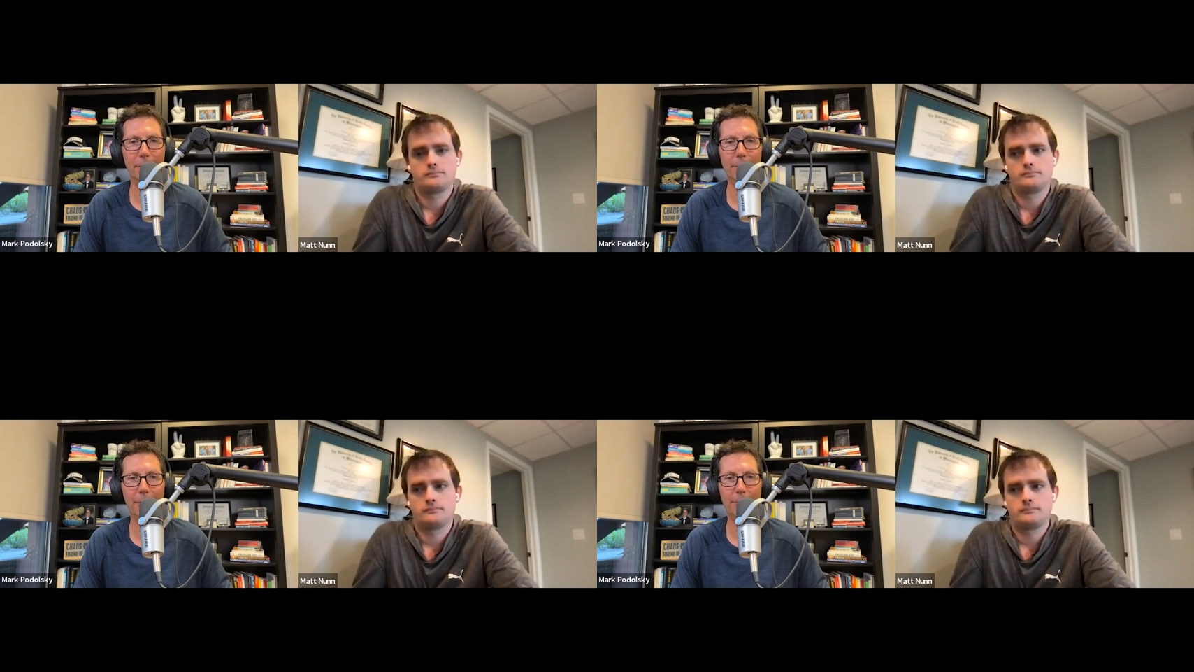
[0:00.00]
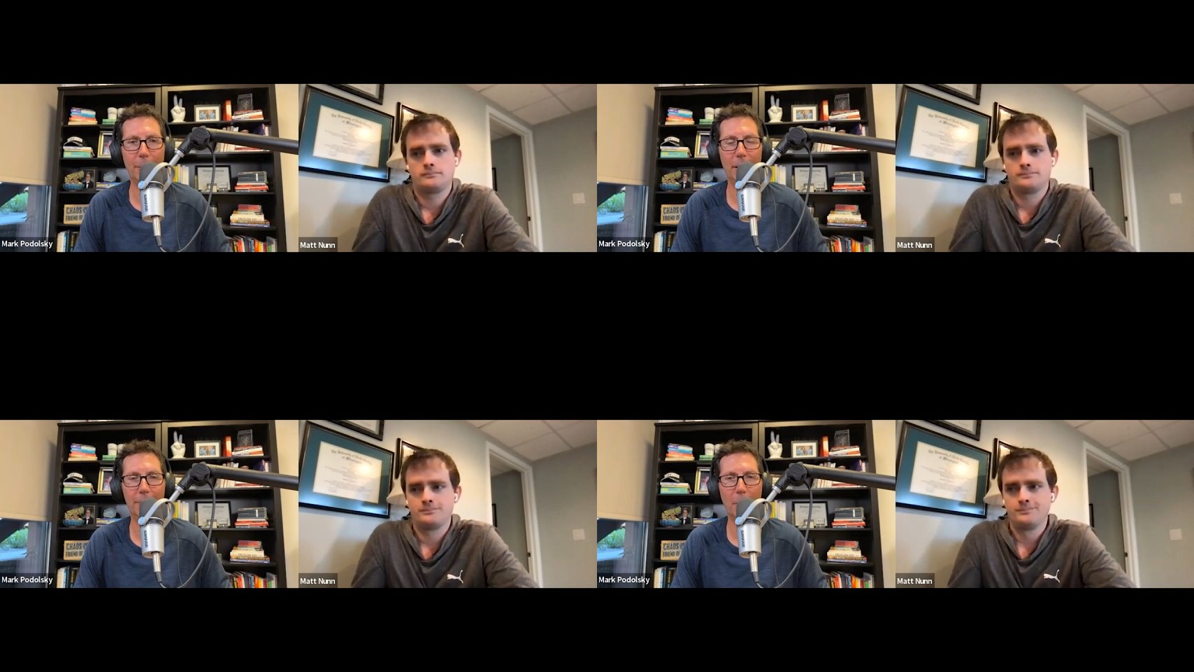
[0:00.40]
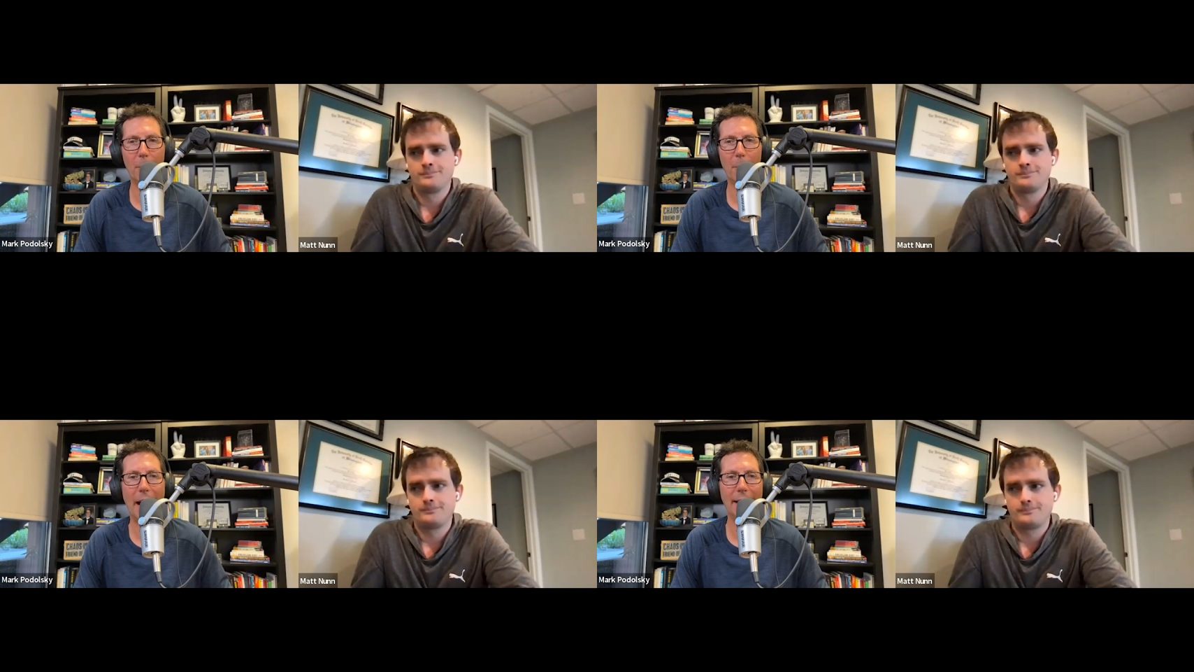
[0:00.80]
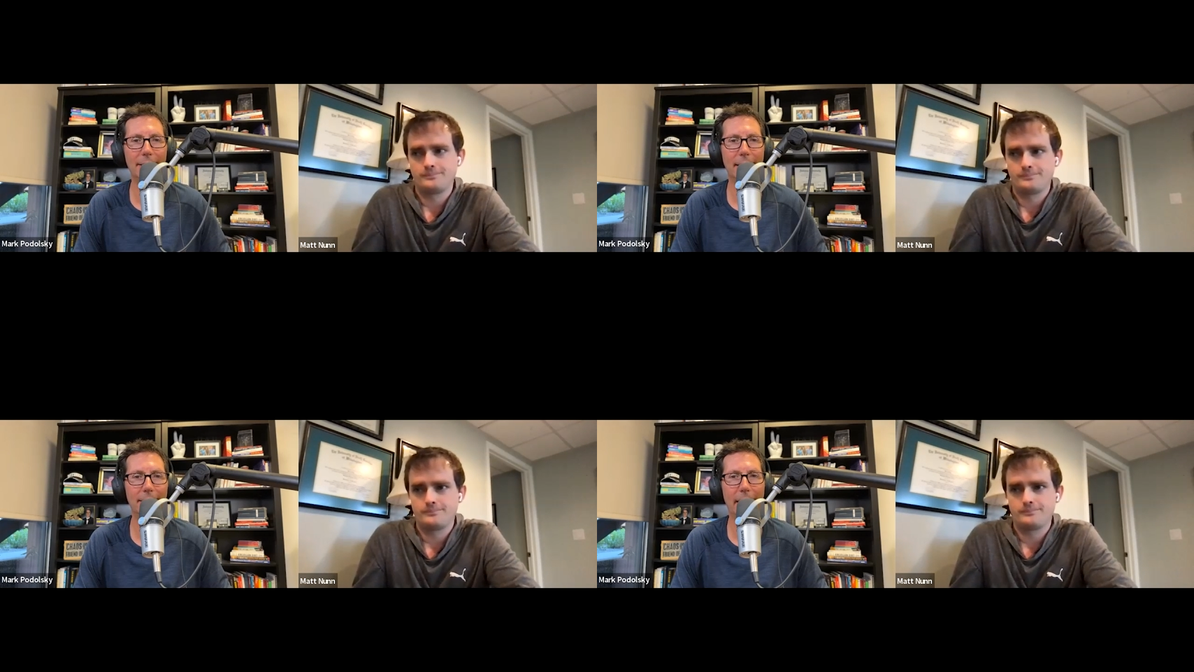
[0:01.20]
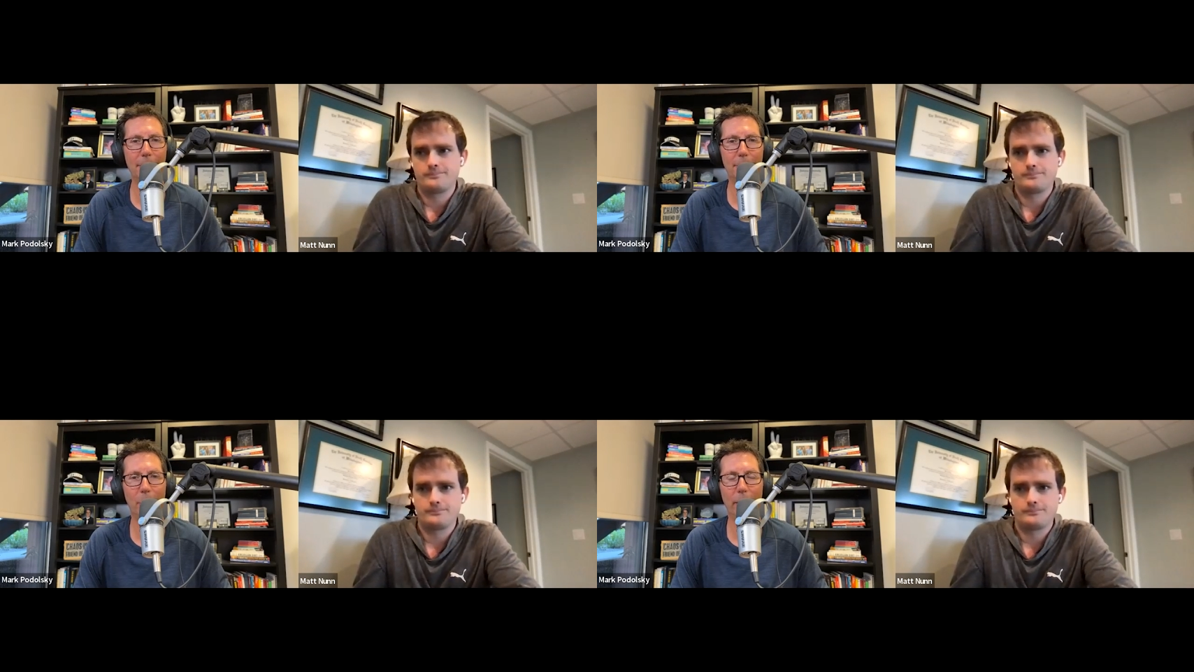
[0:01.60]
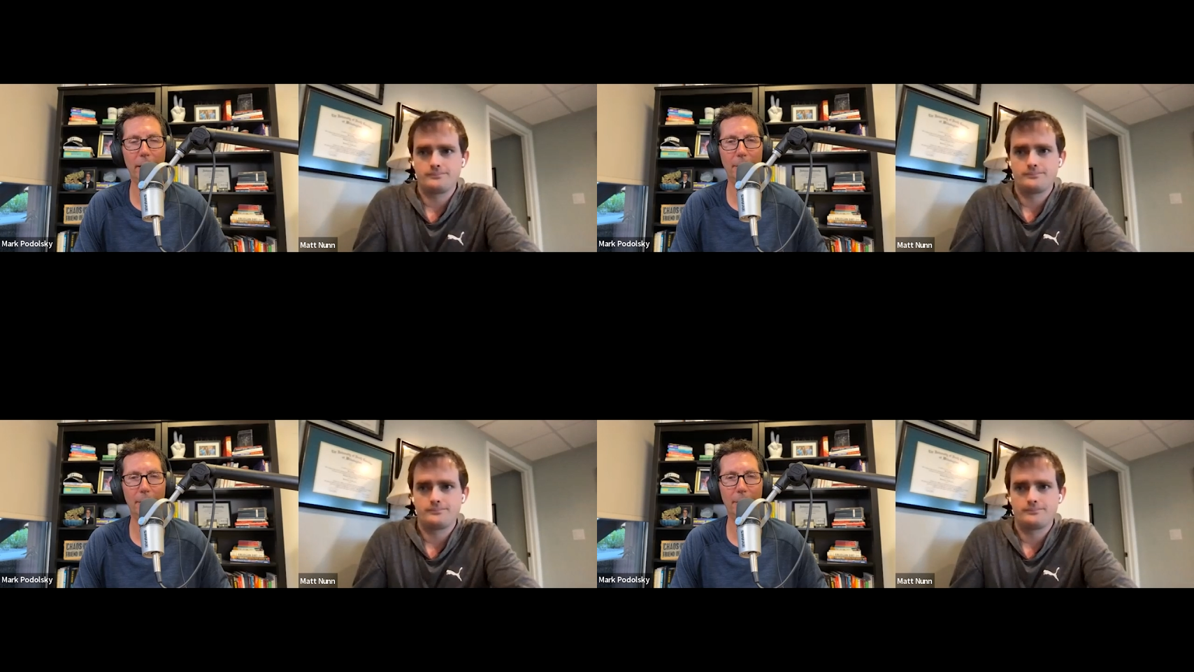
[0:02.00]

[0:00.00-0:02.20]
Speaker 1: From a mindset standpoint,